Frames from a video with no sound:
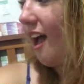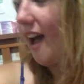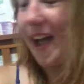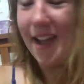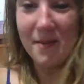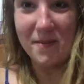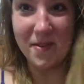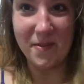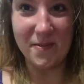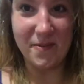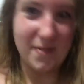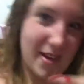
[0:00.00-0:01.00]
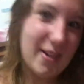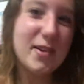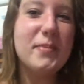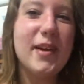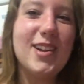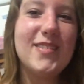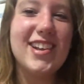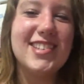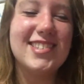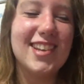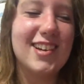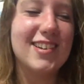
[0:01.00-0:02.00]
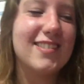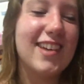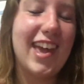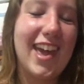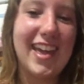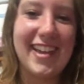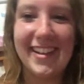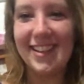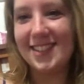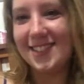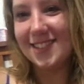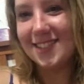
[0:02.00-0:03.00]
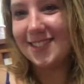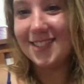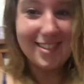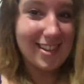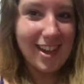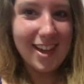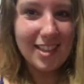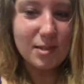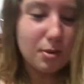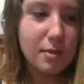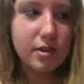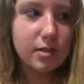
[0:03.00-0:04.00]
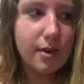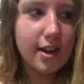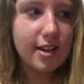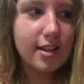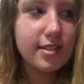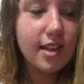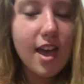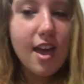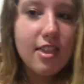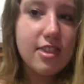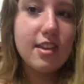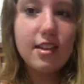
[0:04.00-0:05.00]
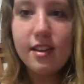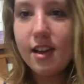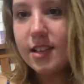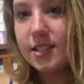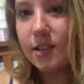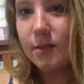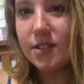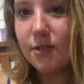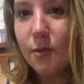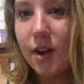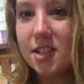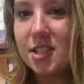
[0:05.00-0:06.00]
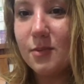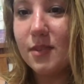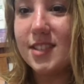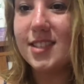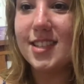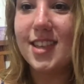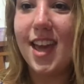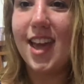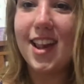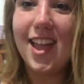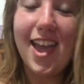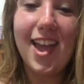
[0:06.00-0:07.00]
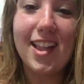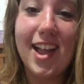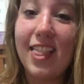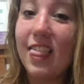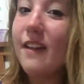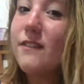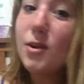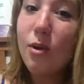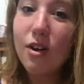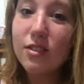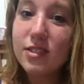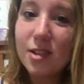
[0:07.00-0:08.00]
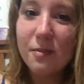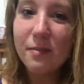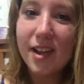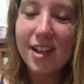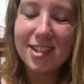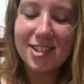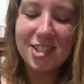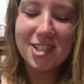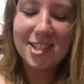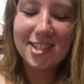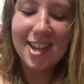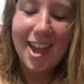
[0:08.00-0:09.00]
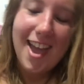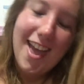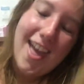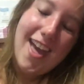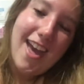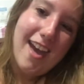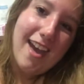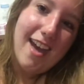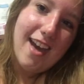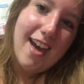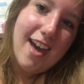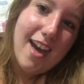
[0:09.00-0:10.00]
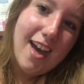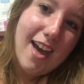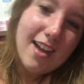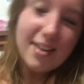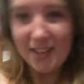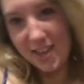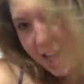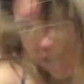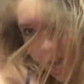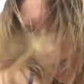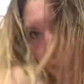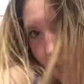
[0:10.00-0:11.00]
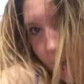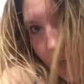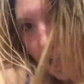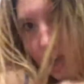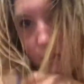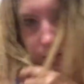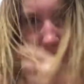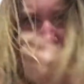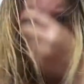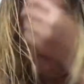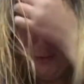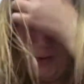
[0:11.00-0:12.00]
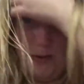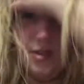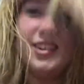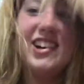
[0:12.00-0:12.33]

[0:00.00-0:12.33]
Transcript: I am very proud of myself and yeah that's pretty much about it thank you guys so much for watching once again and I love you all so much and yeah okay whoa